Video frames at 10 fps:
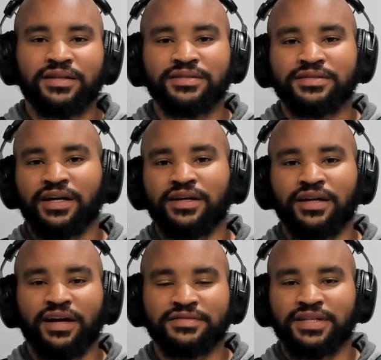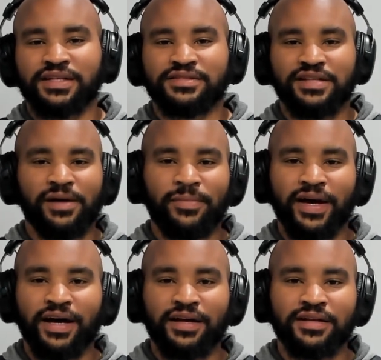The desire to have sex is not
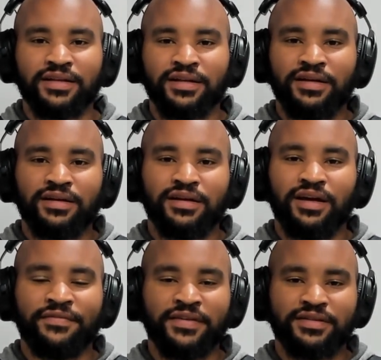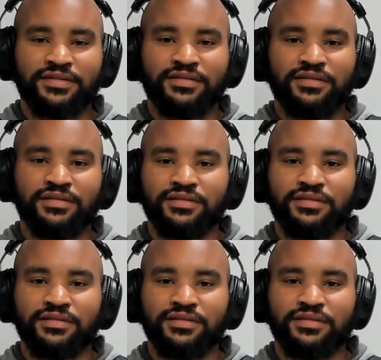bad if it's